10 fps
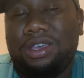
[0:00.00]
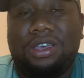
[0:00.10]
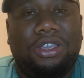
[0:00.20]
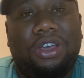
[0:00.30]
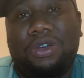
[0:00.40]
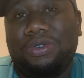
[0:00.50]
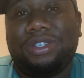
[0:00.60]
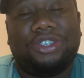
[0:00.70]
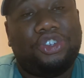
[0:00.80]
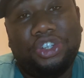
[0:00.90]
yo,
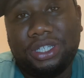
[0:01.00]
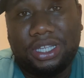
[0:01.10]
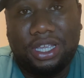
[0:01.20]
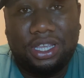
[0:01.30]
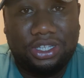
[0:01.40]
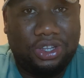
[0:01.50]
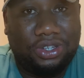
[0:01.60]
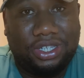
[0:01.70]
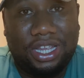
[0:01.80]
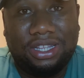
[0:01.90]
it's crazy. So
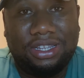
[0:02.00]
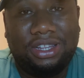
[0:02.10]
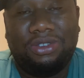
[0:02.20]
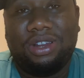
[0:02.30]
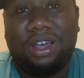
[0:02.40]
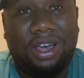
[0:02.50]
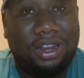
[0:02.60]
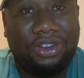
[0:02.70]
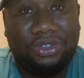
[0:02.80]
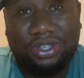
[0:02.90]
she had to deal with all
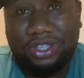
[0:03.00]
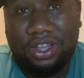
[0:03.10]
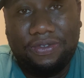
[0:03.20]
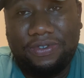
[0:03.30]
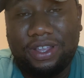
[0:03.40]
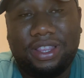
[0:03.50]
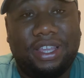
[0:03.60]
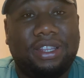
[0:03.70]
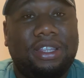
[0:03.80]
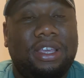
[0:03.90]
of those stuff, and
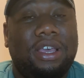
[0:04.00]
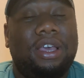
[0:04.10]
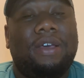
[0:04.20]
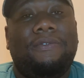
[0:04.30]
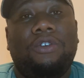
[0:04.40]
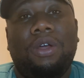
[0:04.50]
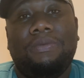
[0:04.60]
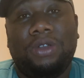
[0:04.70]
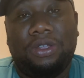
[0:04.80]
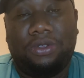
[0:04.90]
then
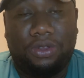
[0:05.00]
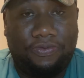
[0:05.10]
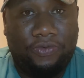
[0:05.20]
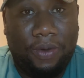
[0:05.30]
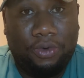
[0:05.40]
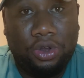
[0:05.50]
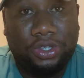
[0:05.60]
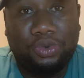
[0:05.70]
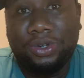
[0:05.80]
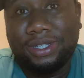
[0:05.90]
from going
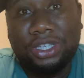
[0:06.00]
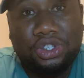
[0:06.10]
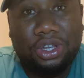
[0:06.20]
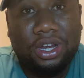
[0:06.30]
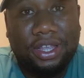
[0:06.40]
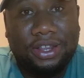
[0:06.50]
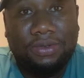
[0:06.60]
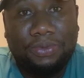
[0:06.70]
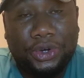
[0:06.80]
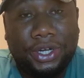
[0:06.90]
to work 6 o'clock in the
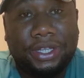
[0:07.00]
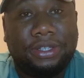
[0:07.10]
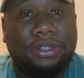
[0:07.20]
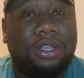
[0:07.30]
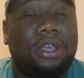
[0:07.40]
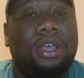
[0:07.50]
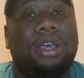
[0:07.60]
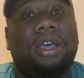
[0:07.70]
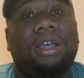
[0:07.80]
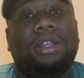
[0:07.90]
morning,
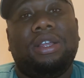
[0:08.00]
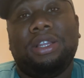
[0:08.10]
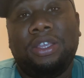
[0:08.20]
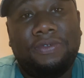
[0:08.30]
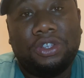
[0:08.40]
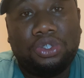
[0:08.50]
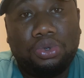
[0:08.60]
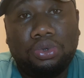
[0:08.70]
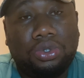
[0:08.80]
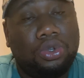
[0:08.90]
leaving
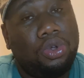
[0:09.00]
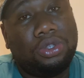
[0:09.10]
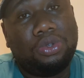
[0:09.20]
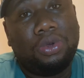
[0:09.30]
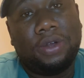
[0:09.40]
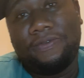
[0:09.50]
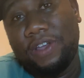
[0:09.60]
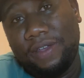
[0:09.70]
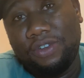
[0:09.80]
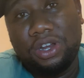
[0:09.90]
2 to going to work
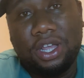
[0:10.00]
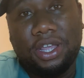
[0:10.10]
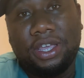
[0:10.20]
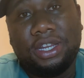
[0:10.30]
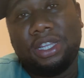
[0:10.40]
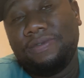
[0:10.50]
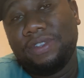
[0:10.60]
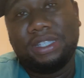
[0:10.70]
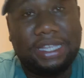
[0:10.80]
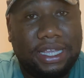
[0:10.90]
5 o'clock again,
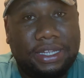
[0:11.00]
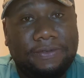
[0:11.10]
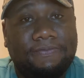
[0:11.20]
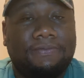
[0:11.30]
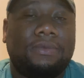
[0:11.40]
leaving 10.